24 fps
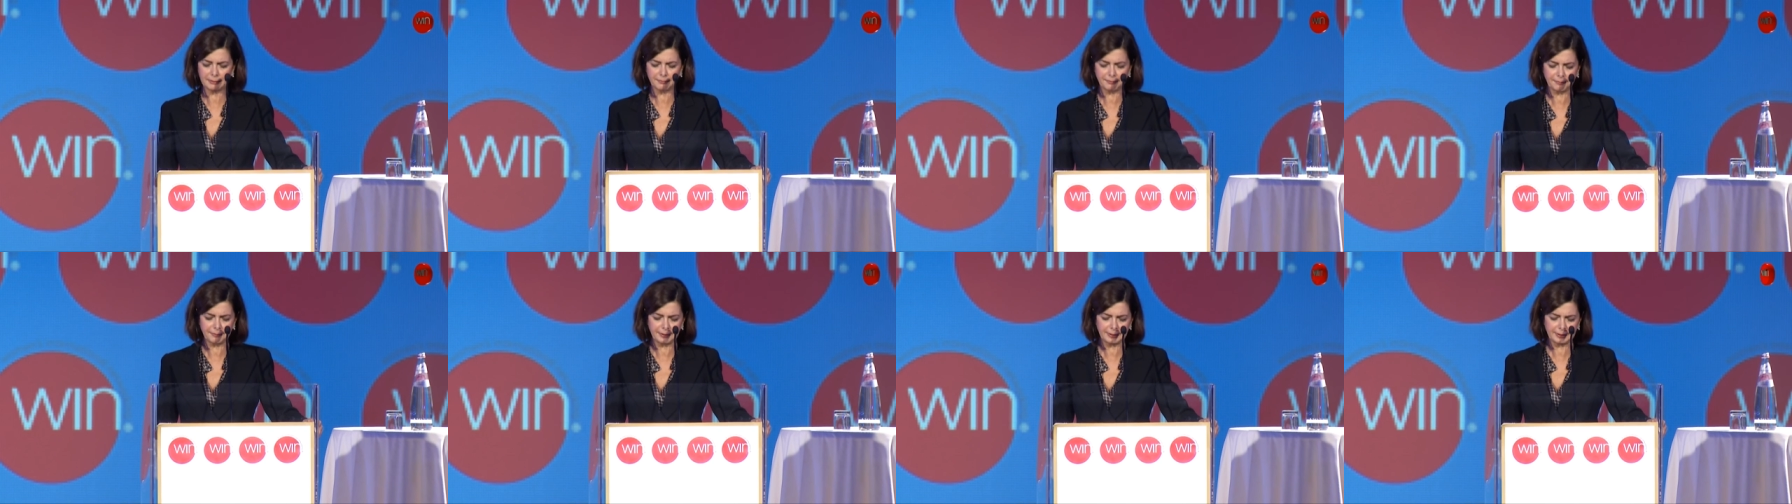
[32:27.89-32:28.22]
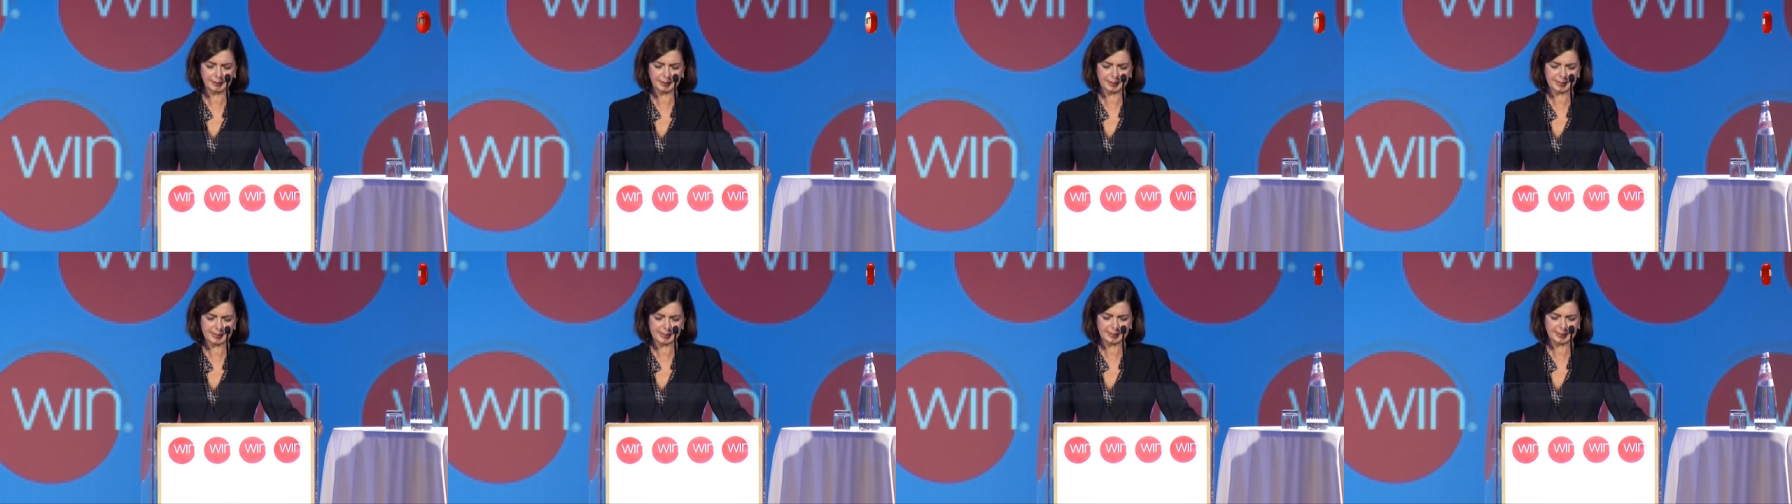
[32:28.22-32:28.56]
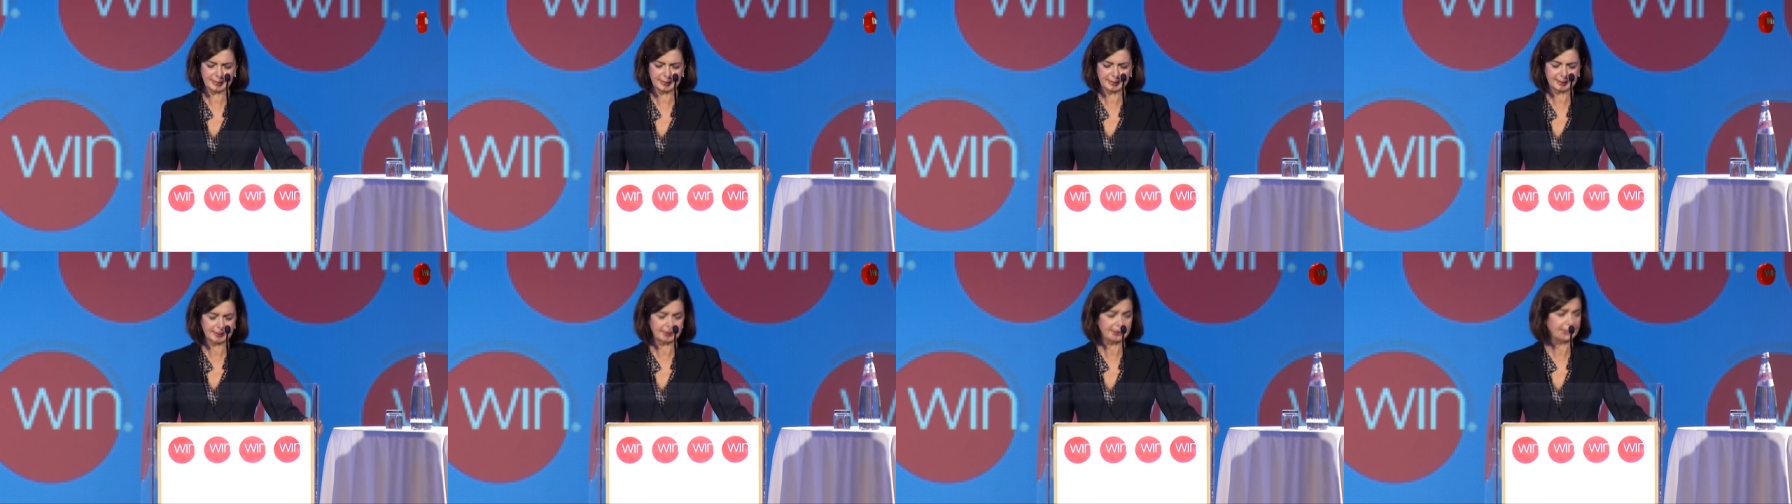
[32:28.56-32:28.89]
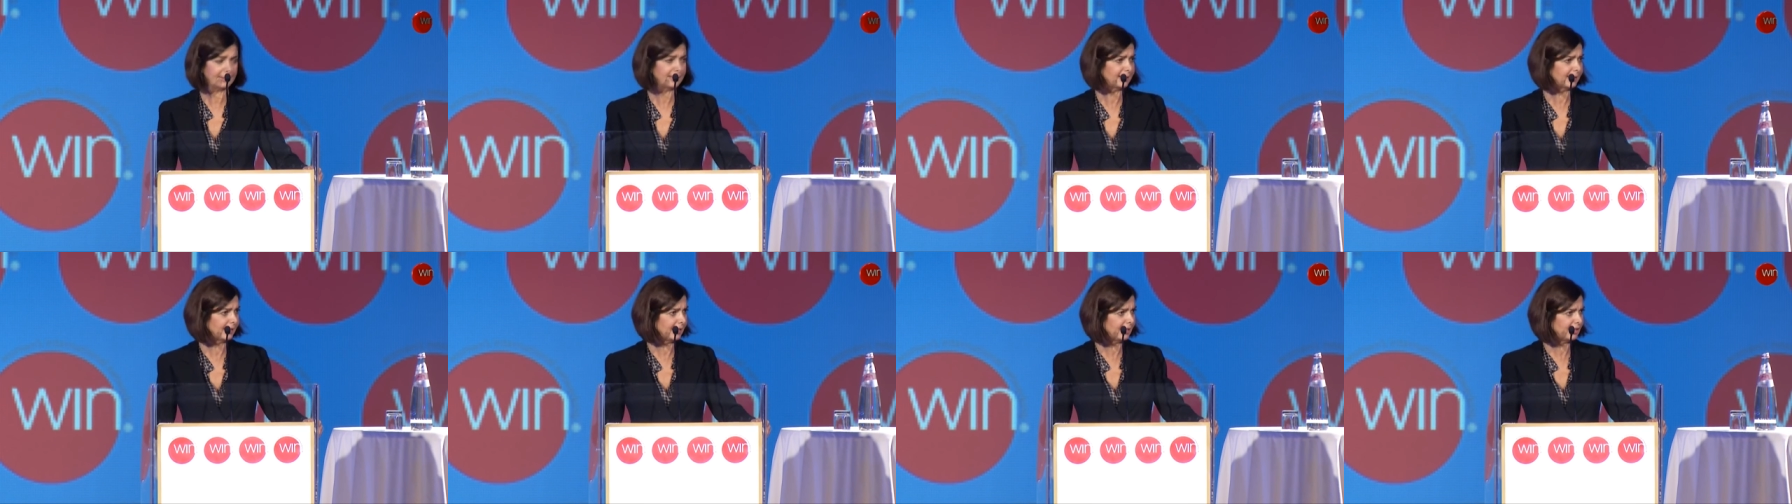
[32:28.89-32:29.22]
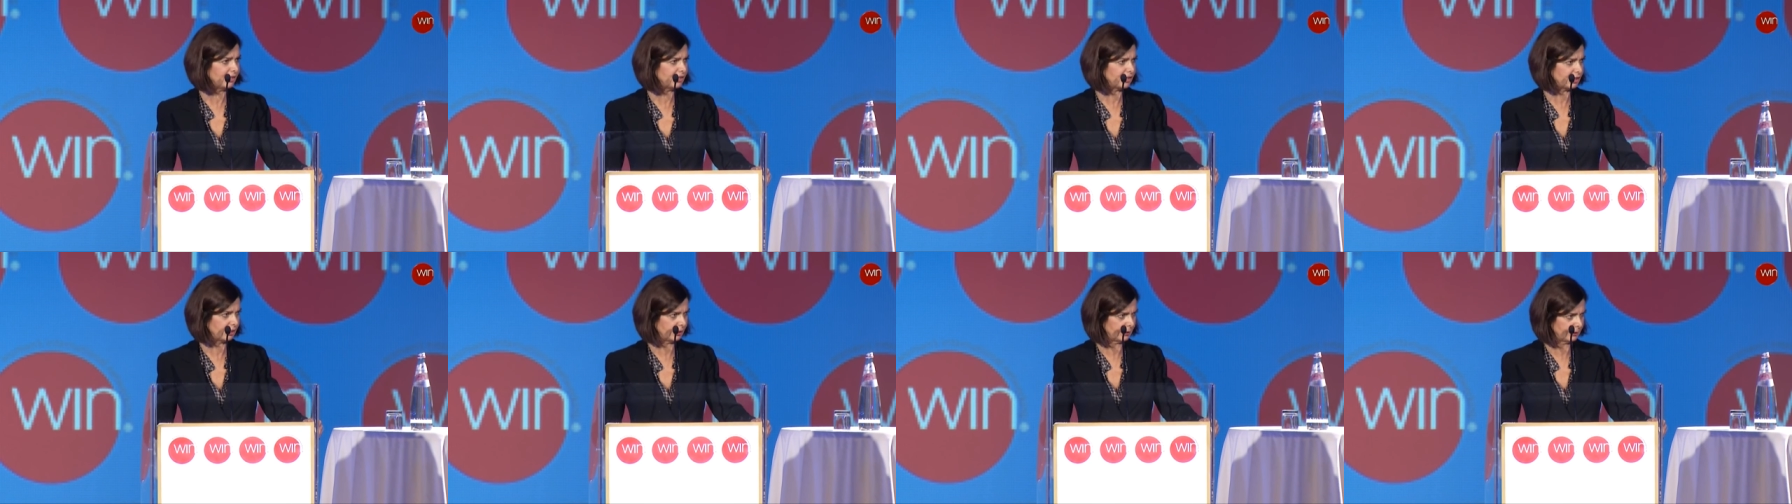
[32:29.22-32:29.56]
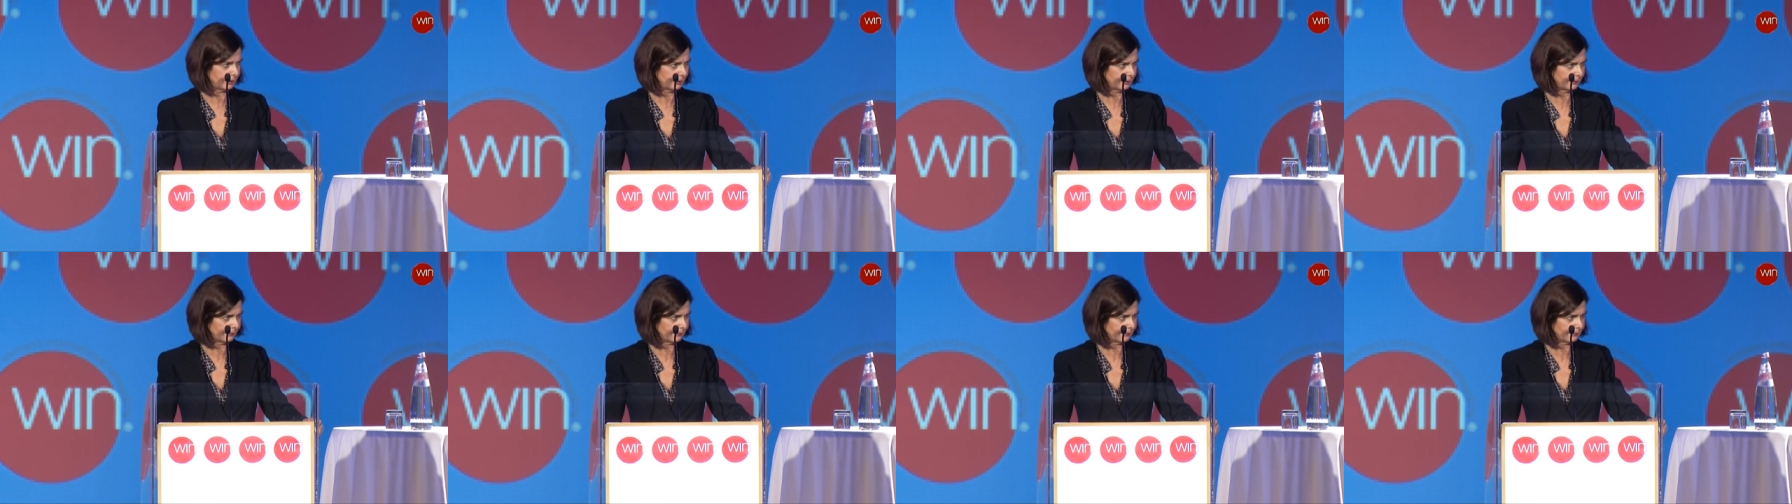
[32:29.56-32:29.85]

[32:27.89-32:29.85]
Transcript: figures in Italy engage in.